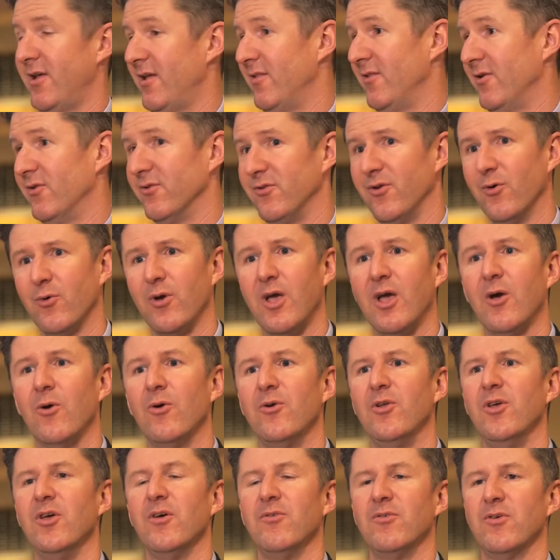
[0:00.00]
and there's no
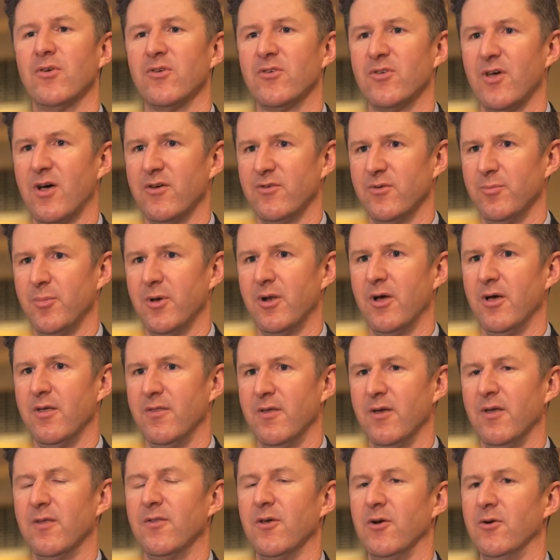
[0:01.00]
guarantee of success, but I
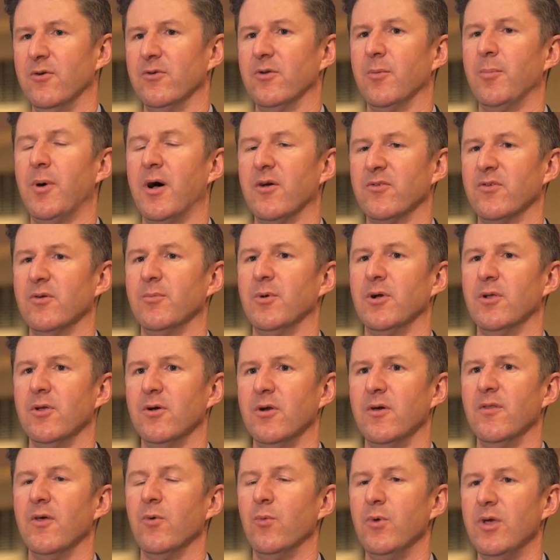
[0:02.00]
think there's a
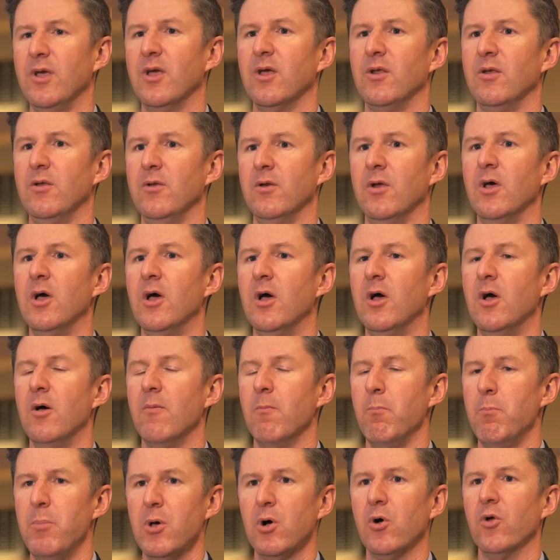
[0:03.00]
possibility that we can
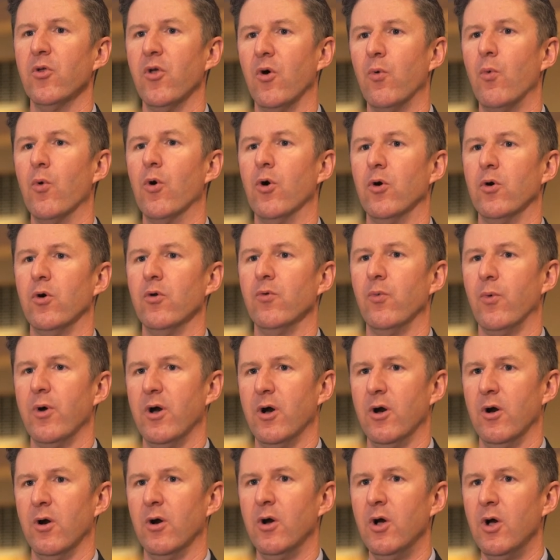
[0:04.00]
build a world
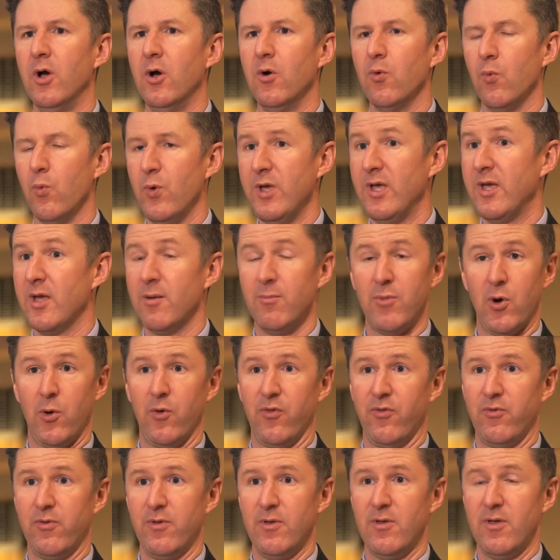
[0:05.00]
where we can
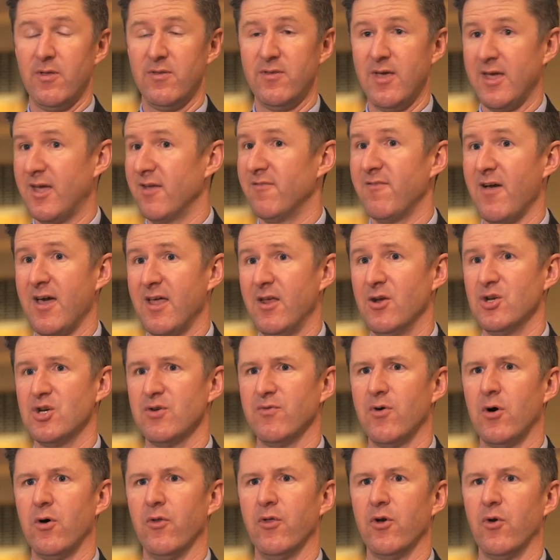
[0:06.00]
both take advantage
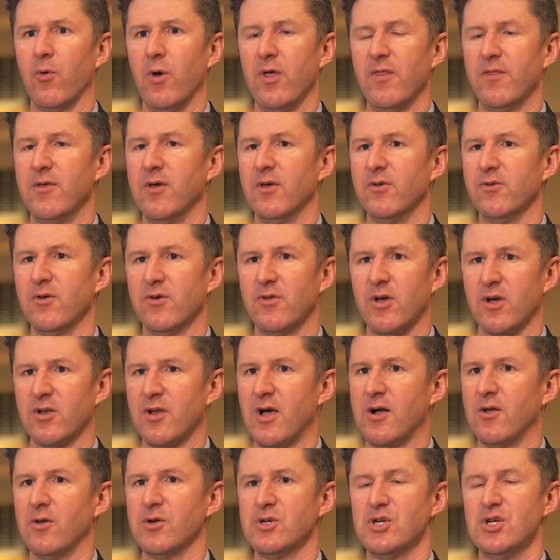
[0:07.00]
of all the great things that
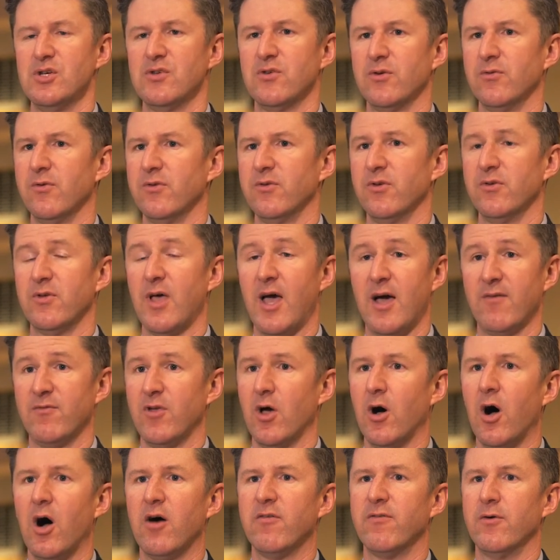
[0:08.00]
technology services have
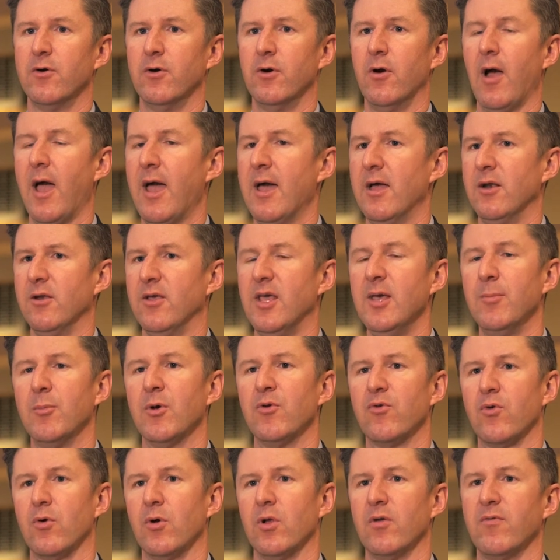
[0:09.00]
to offer and keep
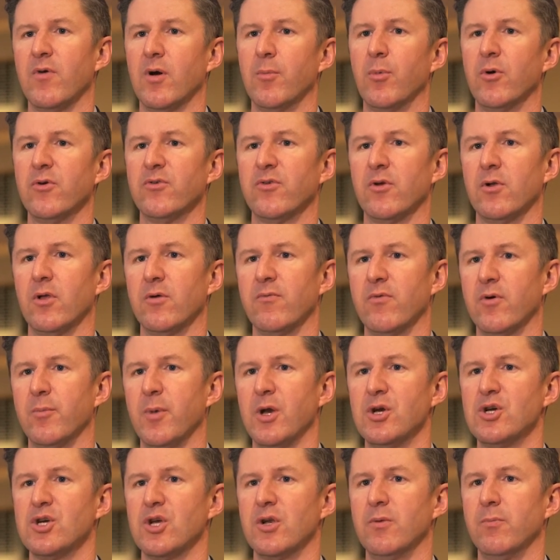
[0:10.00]
control of our personal
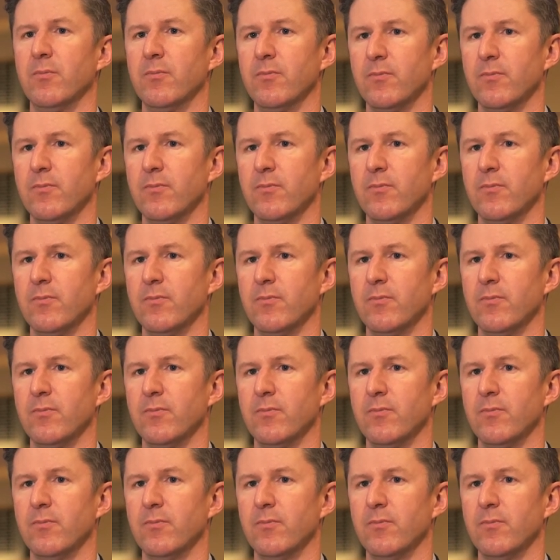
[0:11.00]
information.